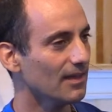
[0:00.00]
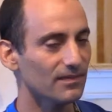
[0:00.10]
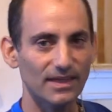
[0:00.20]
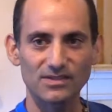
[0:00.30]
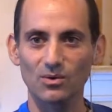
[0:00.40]

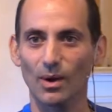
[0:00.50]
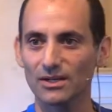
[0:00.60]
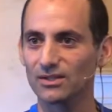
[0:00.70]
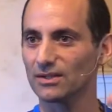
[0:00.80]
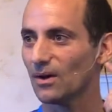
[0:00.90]
this
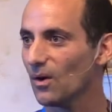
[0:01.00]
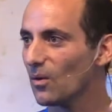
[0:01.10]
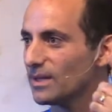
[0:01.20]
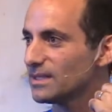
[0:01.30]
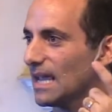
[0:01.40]
question
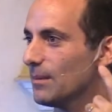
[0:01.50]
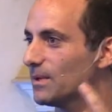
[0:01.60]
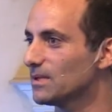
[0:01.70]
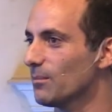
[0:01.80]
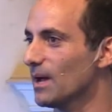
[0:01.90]
always came
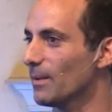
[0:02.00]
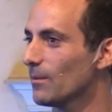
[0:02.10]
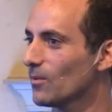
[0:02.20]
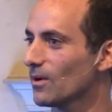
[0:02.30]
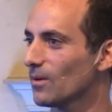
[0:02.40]
into my
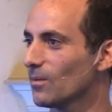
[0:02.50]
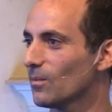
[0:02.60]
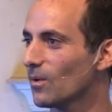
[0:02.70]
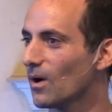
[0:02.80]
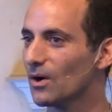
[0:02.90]
mind, where
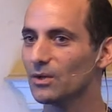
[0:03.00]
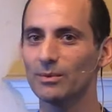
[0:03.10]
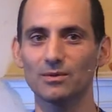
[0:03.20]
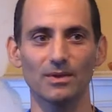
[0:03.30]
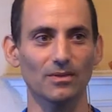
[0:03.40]
are you
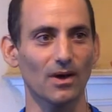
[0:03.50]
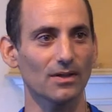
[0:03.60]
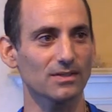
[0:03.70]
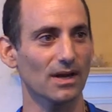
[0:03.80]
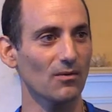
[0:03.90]
between
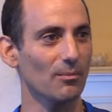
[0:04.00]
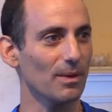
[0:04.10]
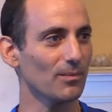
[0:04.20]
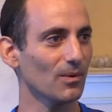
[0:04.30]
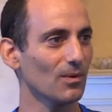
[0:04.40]
thoughts? And I
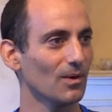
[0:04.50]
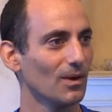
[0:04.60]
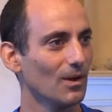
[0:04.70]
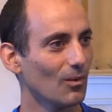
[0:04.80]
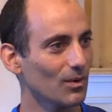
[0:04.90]
remember
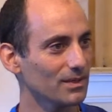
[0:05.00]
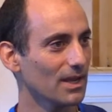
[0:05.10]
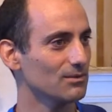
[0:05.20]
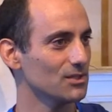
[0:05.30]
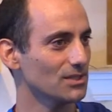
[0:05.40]
one day
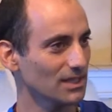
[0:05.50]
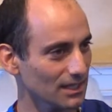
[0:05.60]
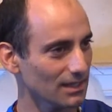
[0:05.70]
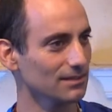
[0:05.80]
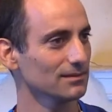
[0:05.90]
I was just
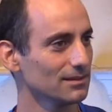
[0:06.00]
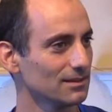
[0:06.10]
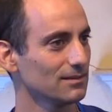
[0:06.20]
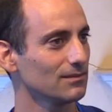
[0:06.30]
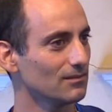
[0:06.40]
kicking,
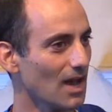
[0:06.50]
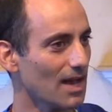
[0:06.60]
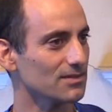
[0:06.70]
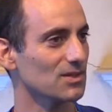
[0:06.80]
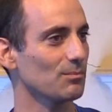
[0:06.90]

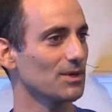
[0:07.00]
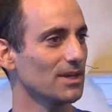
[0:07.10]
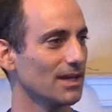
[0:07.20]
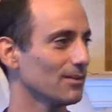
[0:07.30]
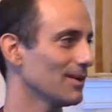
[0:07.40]
hot summer
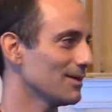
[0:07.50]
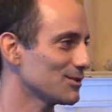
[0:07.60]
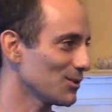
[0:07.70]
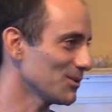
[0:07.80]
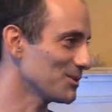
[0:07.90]
day, I had
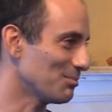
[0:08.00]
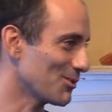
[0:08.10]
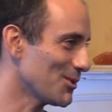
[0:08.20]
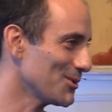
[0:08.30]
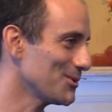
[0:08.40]
sold some
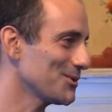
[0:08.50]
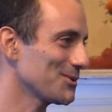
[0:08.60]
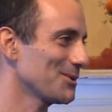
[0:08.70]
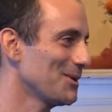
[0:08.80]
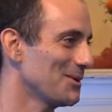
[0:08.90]

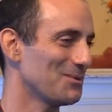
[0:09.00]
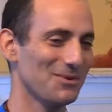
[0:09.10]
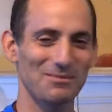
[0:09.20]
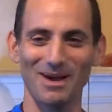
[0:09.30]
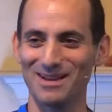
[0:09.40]
produce
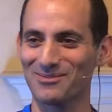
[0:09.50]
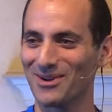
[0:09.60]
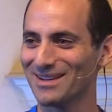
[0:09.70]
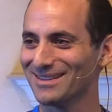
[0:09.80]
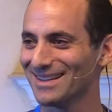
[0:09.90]
with my
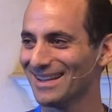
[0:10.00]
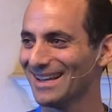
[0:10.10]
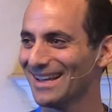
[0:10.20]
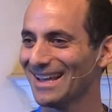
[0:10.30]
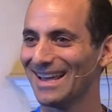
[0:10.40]

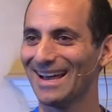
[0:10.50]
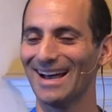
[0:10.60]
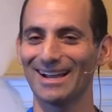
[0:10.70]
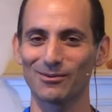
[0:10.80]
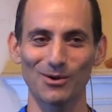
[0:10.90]
friend.
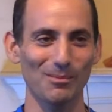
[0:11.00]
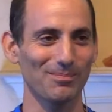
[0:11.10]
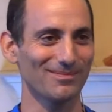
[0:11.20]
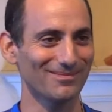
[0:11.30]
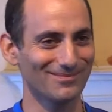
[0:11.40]
I grew up
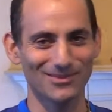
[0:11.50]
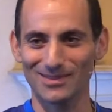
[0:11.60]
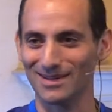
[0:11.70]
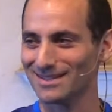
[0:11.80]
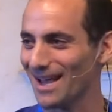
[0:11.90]
with
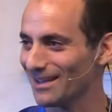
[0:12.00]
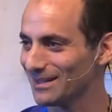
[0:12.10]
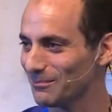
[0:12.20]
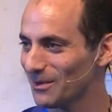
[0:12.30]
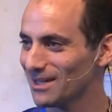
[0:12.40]
an
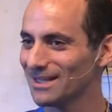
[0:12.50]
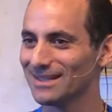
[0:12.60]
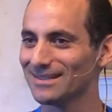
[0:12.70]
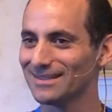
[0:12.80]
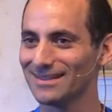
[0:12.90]
Italian buddy, and